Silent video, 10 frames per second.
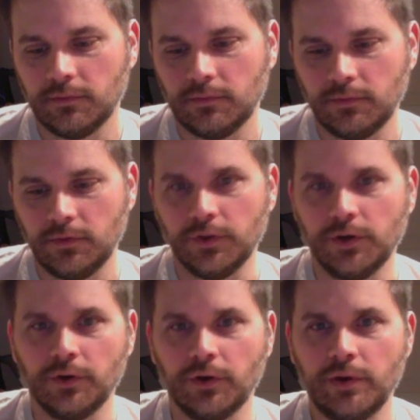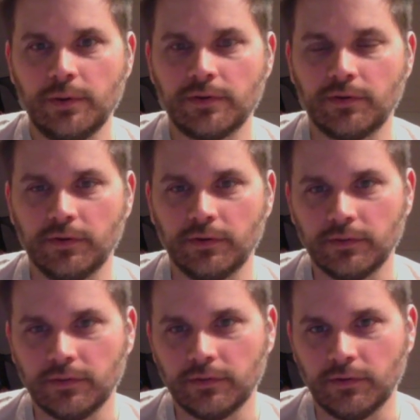you know, you don't agree with or they're
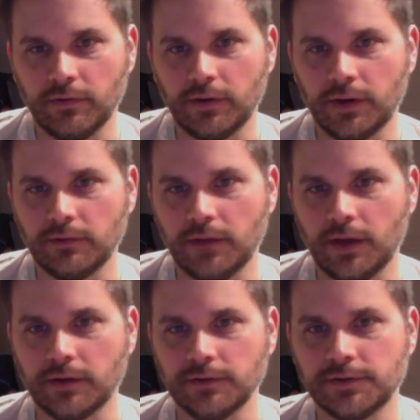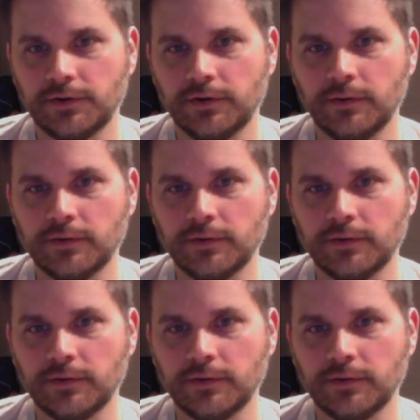they're uh, not a concern.